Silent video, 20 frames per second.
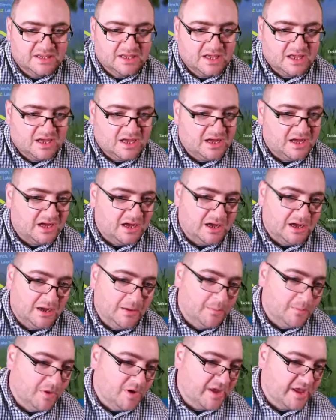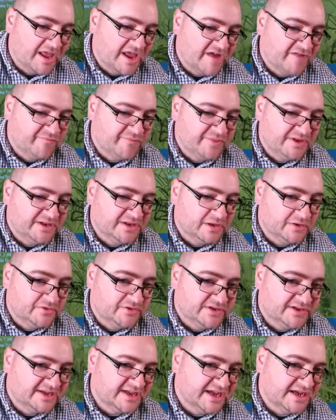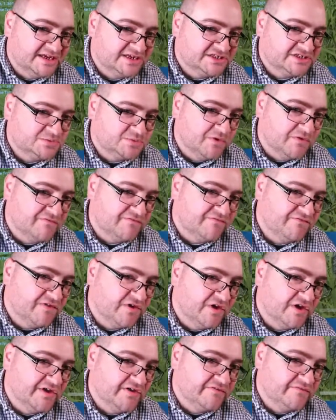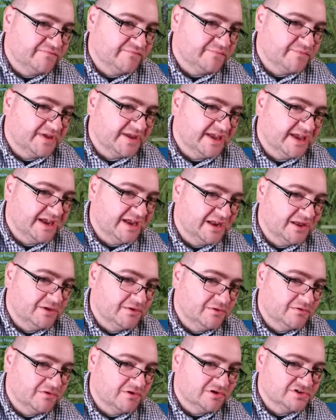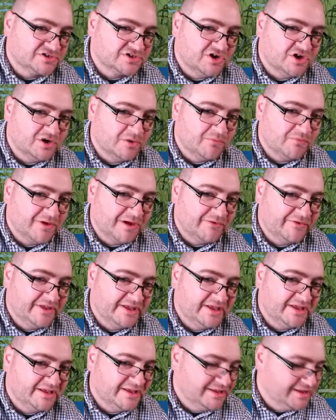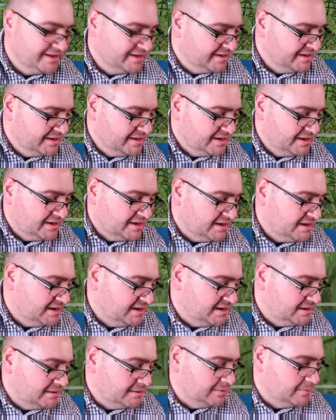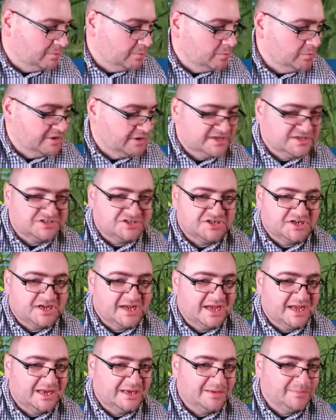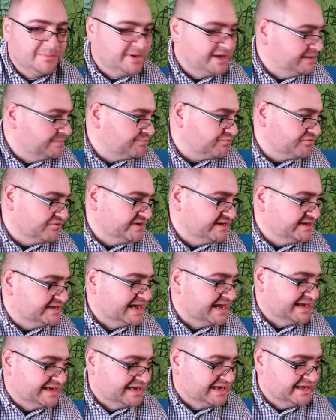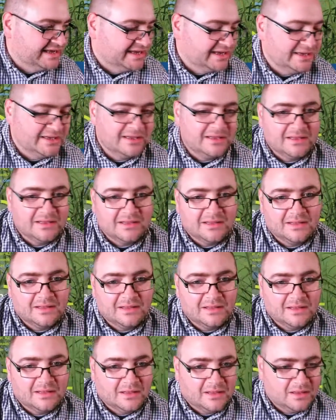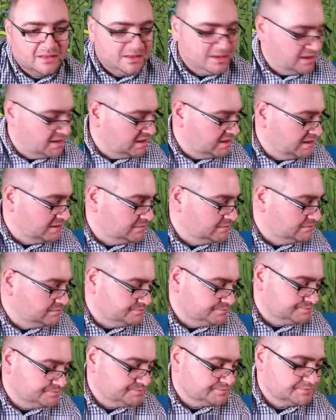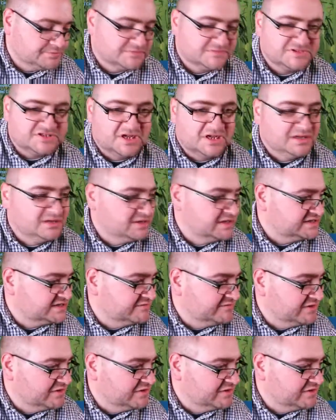I have been known to catch, 5 kilo grass carp around here, which can be pretty deadly. So let's have a little